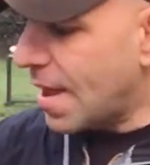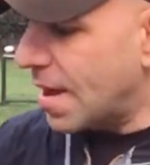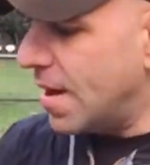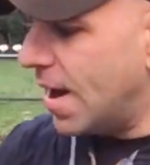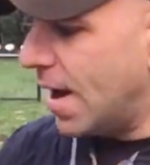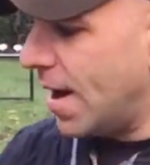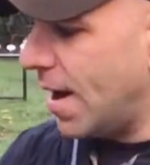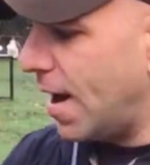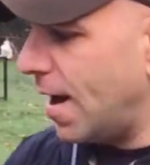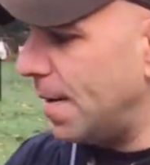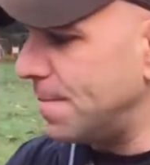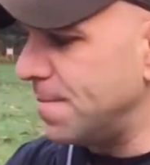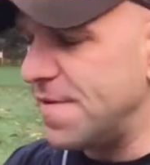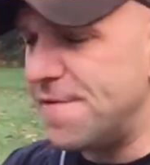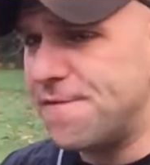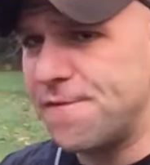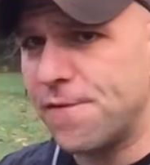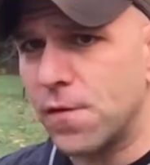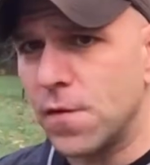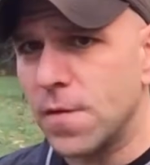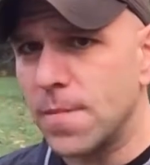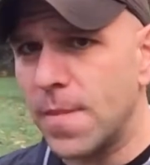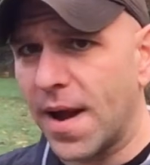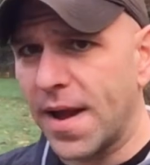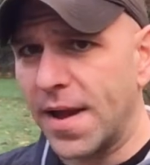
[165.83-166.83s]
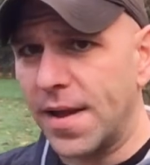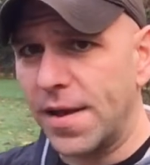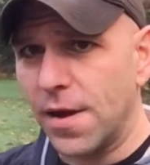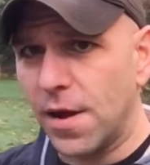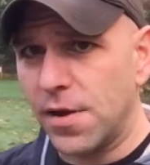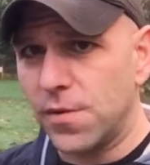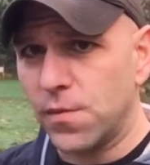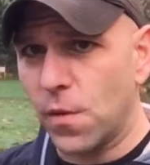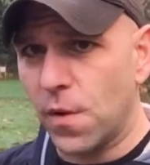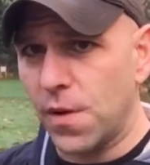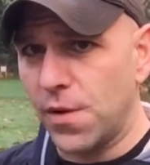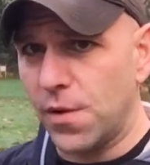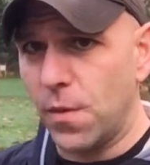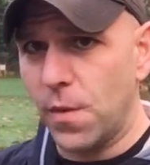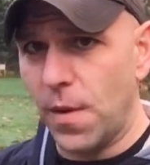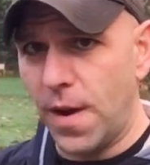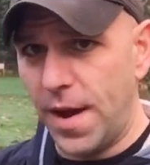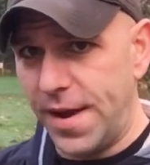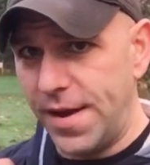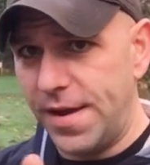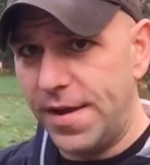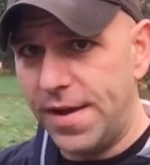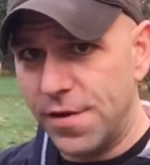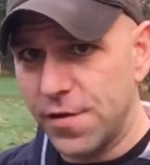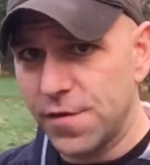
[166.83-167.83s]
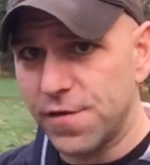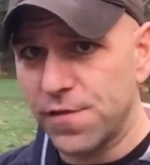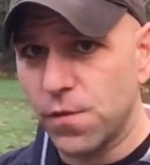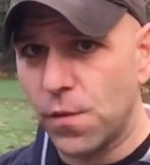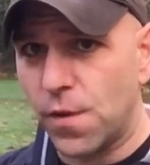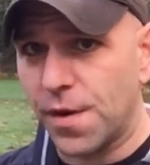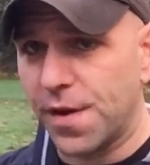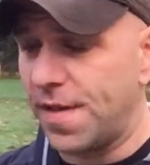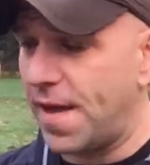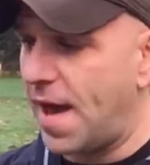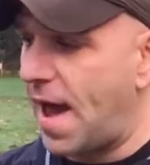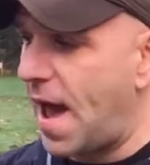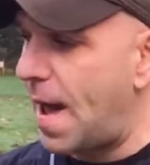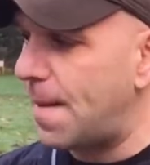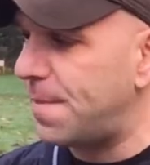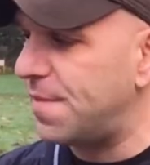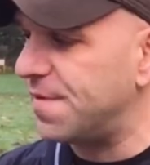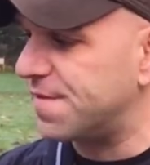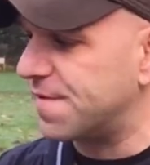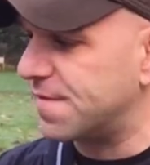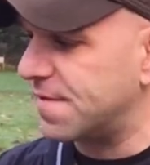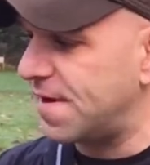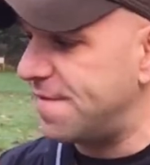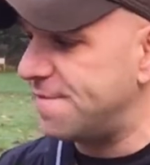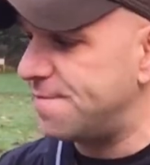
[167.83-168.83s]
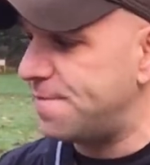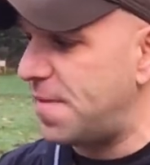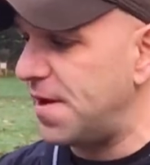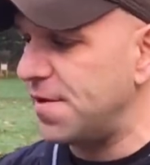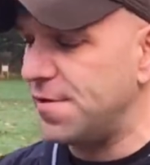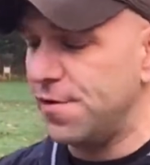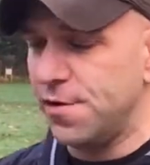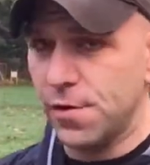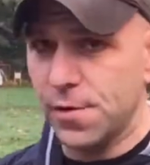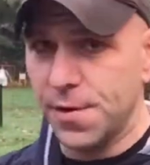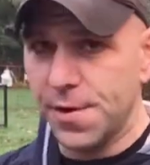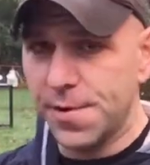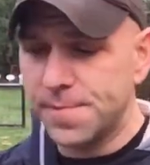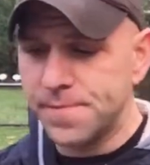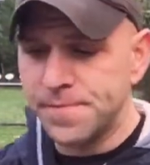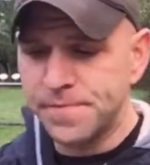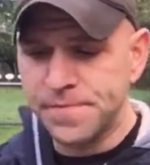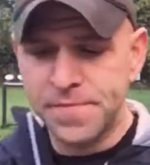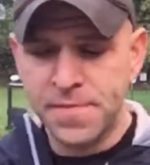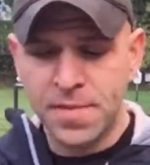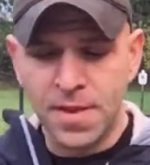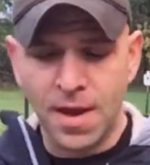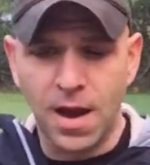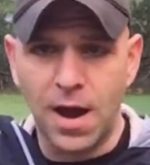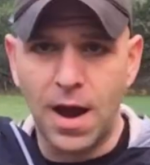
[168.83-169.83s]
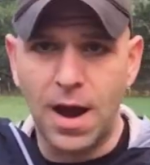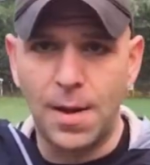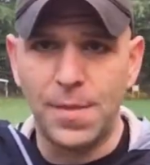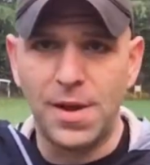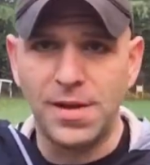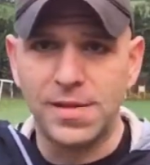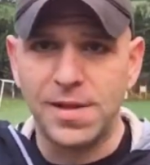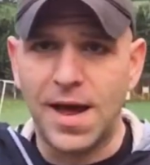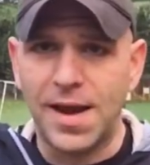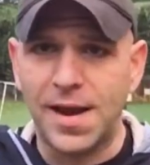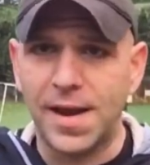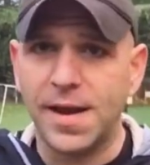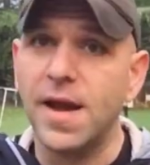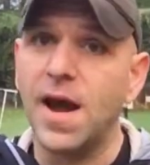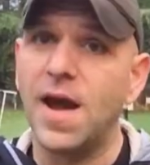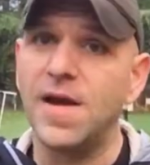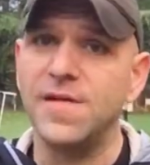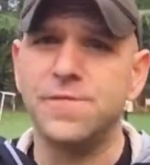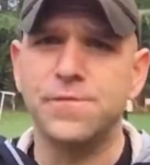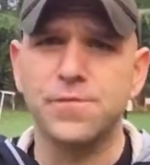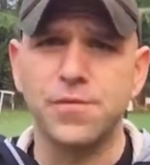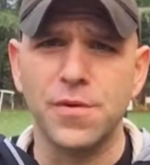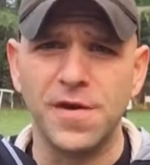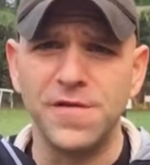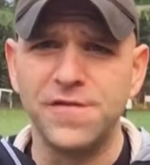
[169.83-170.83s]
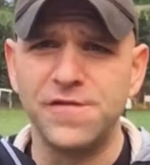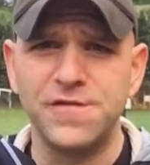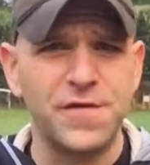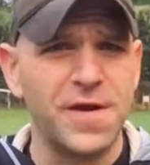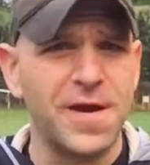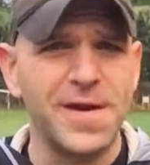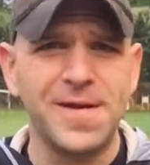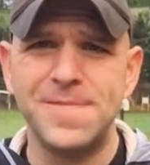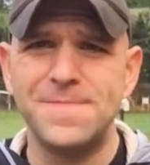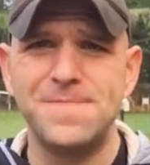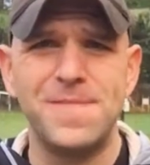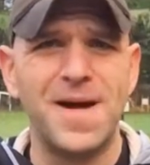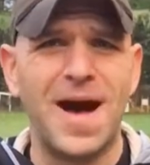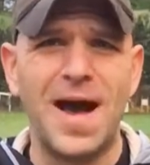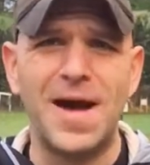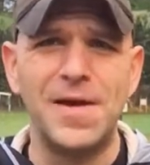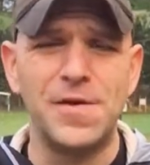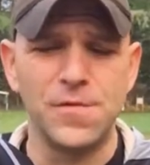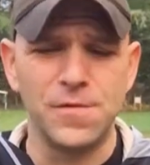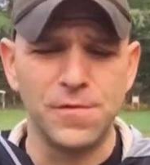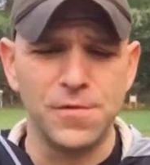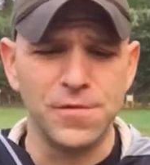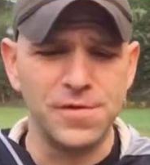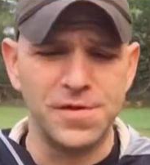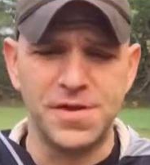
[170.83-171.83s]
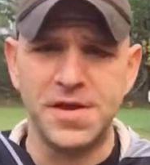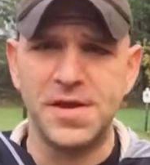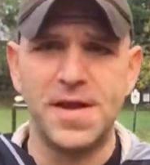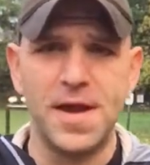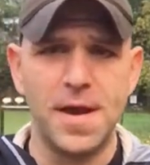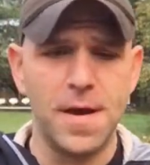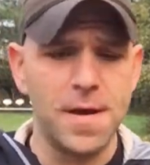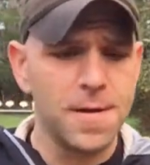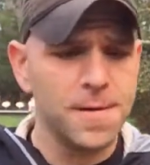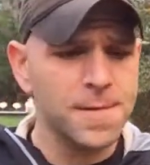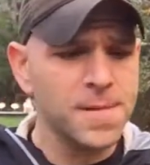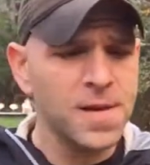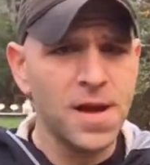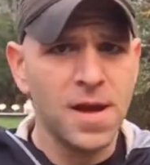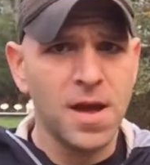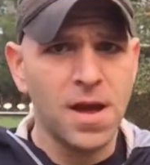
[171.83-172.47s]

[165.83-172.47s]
uh, before my gun went away, here's one of the habits that I've been doing. Um, a lot of guys press check. I don't really care.